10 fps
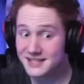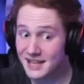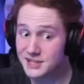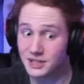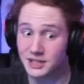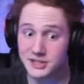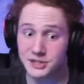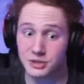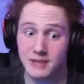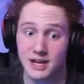takes a lot of
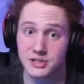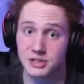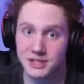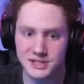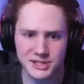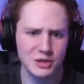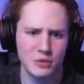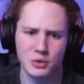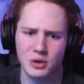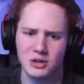skill to master, but his kit
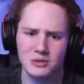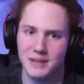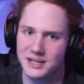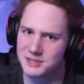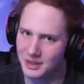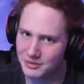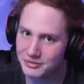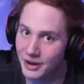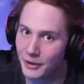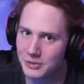overall makes him a
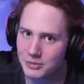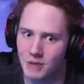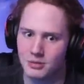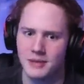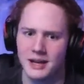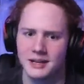very problematic